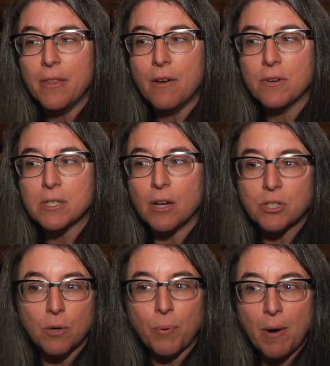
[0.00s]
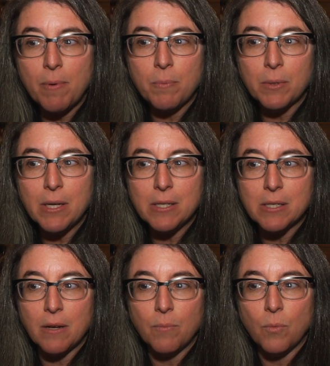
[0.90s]
There is also probably
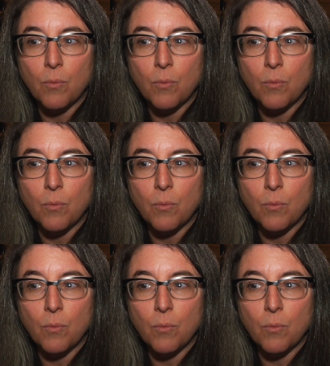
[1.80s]
some